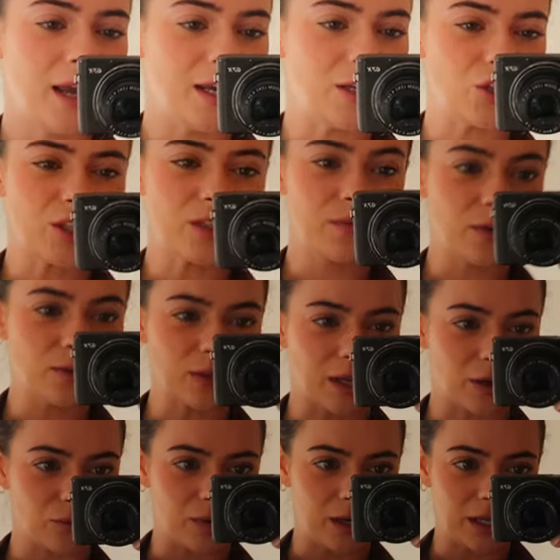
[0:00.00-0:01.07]
It just feels
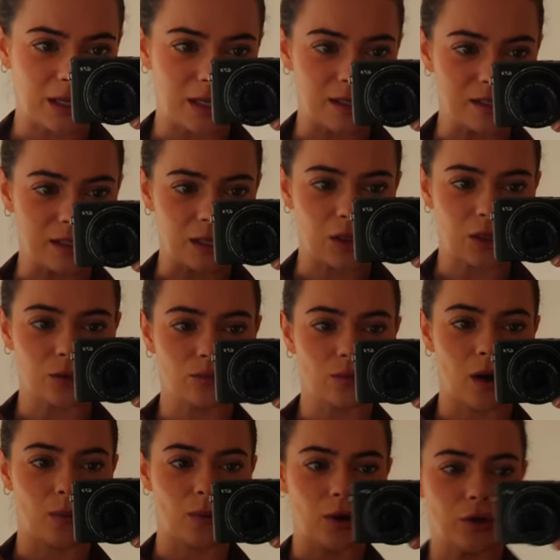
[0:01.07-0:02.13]
like a really easy
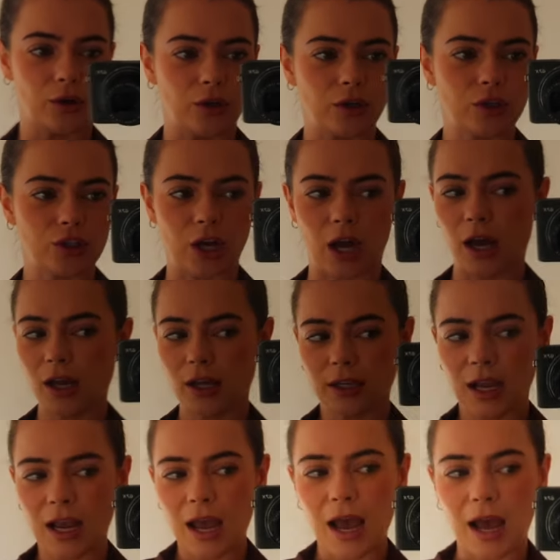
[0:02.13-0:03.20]
throw-on shirt.
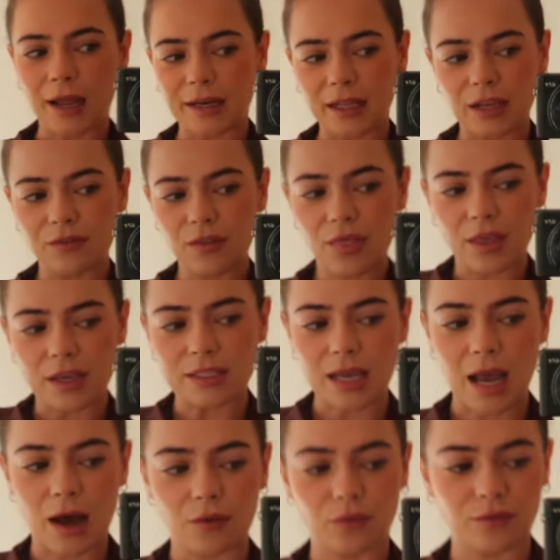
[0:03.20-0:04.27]
And even this
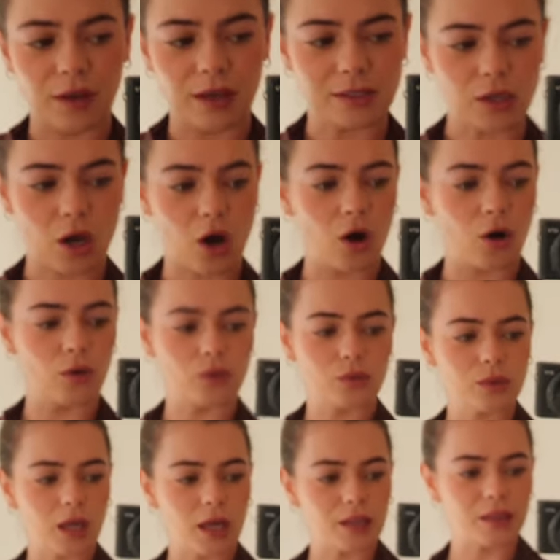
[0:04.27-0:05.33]
outfit as a
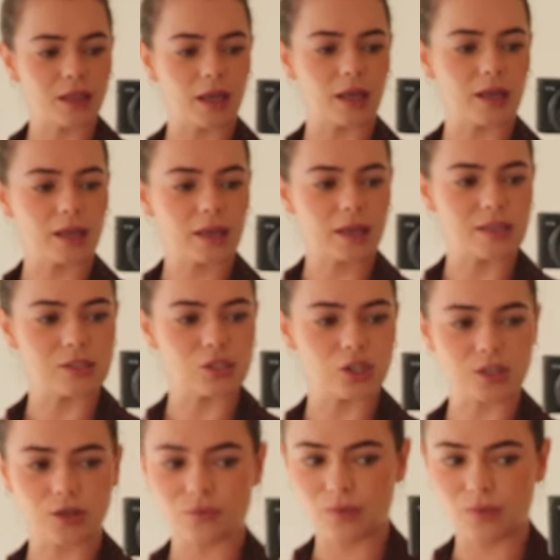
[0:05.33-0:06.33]
whole, I think, is just a